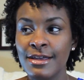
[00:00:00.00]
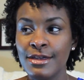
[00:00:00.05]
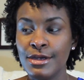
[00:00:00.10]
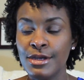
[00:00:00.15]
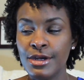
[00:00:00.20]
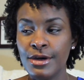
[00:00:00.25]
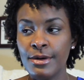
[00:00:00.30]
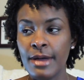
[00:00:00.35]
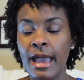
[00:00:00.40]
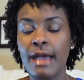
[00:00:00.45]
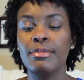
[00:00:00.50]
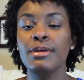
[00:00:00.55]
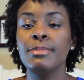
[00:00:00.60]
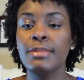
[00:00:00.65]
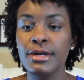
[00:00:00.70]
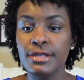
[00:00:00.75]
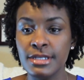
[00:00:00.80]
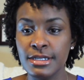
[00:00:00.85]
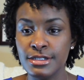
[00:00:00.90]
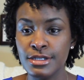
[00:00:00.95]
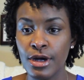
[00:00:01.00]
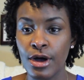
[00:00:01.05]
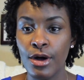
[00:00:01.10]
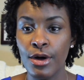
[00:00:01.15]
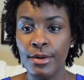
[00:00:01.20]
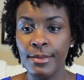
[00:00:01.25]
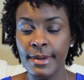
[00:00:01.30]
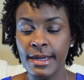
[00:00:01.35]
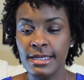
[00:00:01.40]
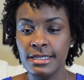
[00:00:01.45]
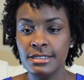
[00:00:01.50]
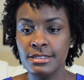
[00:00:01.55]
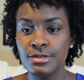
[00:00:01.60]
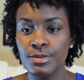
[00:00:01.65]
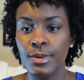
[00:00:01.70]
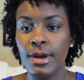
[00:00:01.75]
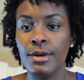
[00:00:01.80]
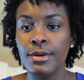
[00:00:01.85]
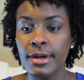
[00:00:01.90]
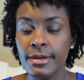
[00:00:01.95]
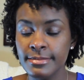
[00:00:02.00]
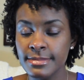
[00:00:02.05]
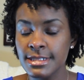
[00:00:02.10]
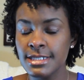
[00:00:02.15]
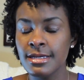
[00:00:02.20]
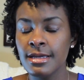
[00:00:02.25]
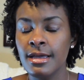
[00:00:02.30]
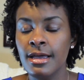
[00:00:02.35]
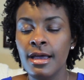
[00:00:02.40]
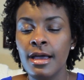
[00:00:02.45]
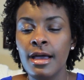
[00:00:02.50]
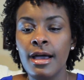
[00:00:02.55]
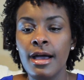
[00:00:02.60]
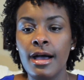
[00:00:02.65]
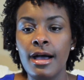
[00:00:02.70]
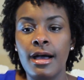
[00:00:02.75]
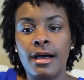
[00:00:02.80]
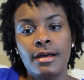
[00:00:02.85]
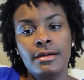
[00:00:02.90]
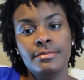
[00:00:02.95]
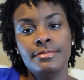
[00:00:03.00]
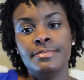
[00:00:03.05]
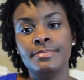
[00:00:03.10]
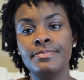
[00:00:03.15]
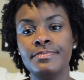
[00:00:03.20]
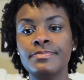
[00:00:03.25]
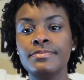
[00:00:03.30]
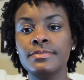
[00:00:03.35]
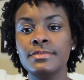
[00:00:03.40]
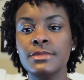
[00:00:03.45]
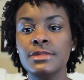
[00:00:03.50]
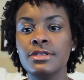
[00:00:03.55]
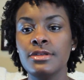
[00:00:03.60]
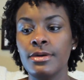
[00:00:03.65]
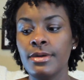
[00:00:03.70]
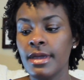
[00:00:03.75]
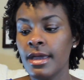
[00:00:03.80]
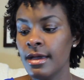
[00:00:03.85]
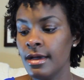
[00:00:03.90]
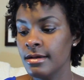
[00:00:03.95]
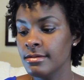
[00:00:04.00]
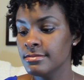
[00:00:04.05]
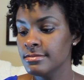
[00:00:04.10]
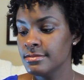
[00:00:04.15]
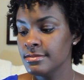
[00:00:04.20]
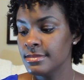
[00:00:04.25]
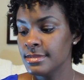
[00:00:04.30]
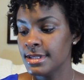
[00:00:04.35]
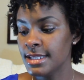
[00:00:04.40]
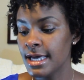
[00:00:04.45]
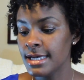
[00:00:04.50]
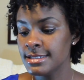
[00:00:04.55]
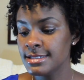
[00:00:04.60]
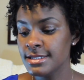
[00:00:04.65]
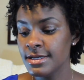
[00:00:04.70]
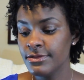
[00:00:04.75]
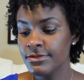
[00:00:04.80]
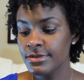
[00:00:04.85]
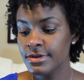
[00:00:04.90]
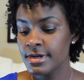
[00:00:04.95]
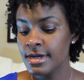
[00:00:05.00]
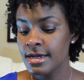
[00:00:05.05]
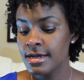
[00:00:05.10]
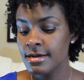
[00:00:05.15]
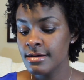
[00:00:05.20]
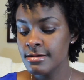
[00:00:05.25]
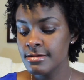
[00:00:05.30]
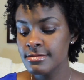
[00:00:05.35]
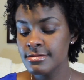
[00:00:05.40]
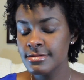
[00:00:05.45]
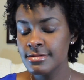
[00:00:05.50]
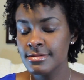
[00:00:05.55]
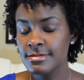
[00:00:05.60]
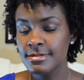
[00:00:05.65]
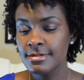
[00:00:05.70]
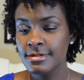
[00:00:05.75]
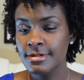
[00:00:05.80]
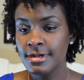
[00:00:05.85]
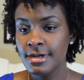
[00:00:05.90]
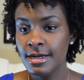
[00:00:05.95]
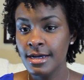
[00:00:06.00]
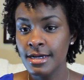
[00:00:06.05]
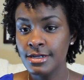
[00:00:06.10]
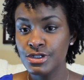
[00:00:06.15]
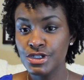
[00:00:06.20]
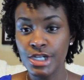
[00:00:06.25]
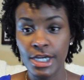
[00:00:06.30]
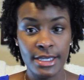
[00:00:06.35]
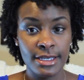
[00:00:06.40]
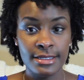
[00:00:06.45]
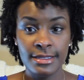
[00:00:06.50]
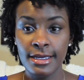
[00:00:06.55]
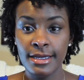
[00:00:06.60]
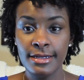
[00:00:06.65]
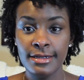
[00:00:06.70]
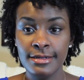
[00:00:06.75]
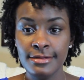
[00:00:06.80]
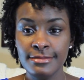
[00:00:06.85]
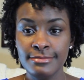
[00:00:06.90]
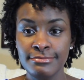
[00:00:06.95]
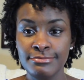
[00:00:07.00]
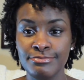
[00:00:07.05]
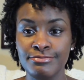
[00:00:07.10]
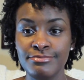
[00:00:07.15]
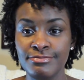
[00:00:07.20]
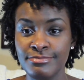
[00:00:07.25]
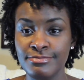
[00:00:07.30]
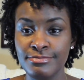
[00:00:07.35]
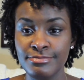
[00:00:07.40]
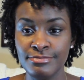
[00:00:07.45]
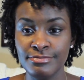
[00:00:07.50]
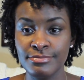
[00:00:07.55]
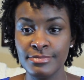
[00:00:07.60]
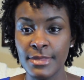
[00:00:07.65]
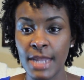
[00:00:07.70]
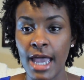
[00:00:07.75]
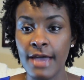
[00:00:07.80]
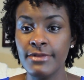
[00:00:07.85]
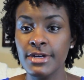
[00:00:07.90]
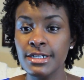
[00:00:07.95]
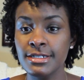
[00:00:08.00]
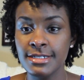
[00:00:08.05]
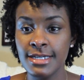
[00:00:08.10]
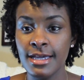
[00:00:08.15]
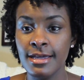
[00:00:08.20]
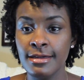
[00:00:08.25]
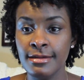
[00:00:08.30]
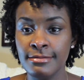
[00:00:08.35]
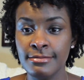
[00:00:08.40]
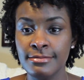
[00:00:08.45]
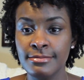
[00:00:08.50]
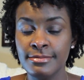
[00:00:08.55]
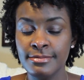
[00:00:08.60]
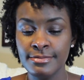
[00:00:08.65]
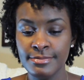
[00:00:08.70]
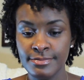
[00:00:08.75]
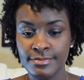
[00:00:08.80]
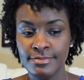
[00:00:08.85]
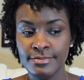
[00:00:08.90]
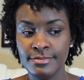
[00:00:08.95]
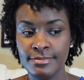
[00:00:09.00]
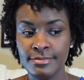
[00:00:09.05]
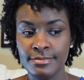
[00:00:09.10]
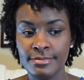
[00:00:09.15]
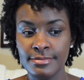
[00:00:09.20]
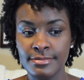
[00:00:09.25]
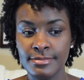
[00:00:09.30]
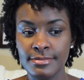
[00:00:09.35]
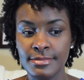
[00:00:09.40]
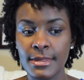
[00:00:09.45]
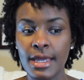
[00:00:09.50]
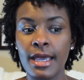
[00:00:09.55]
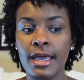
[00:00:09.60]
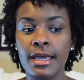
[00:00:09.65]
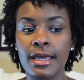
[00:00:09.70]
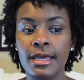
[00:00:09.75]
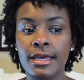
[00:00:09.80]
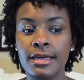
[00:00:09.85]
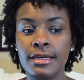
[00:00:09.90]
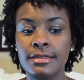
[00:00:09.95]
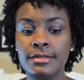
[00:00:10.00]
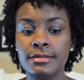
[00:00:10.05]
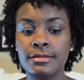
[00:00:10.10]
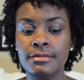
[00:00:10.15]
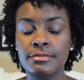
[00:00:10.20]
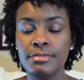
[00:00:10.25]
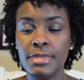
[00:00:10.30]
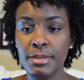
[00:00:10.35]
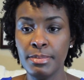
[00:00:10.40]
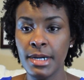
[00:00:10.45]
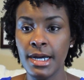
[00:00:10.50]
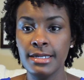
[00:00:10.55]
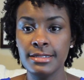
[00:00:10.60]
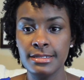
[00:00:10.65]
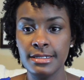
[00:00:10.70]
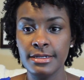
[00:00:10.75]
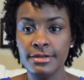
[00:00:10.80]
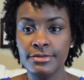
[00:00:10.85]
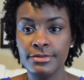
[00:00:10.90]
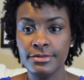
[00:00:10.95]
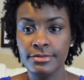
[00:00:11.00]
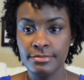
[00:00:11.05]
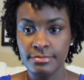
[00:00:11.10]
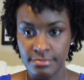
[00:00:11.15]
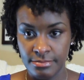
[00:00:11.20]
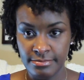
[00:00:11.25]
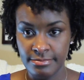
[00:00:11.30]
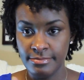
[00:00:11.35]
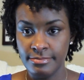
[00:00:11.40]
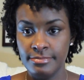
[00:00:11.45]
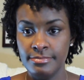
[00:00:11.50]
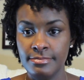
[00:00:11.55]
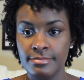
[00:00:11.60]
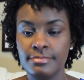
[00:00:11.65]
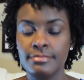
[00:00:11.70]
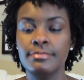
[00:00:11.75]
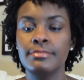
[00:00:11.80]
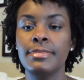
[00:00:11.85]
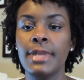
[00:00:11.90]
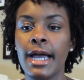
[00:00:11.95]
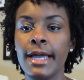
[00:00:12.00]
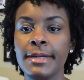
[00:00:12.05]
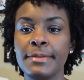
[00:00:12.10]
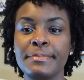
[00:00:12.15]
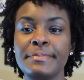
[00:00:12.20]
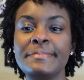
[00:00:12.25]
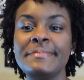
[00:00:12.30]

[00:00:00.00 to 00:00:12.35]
you know, happy birthdays are always welcomed. So yeah, that's it for now. Check you later. Have a good day and be positive. Bye.